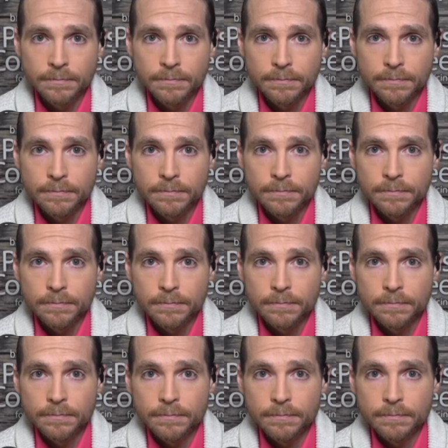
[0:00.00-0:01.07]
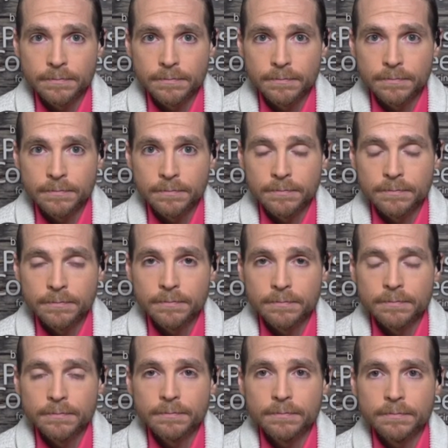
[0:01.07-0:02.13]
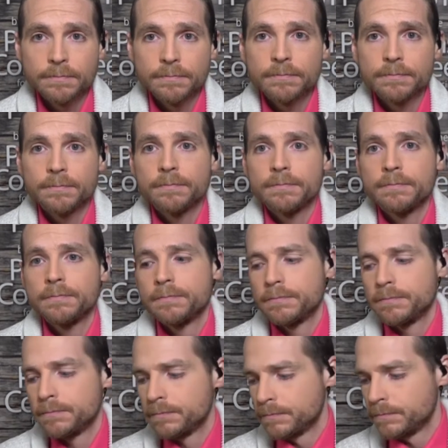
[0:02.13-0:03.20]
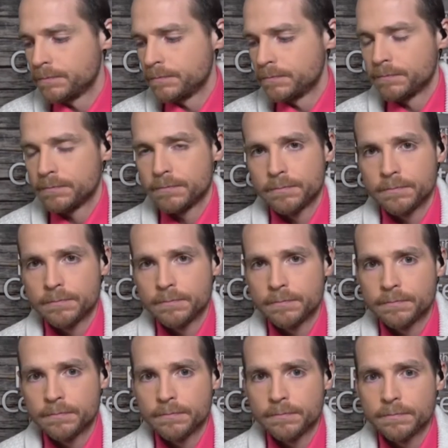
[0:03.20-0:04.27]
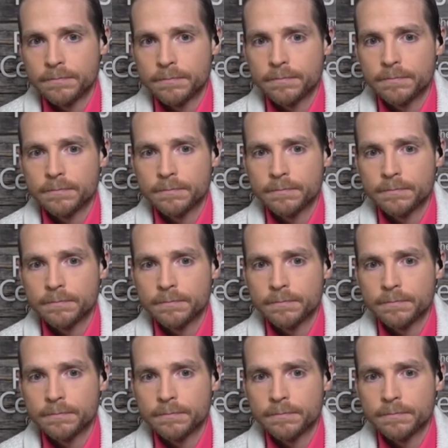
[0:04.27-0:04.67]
The person shown says nothing.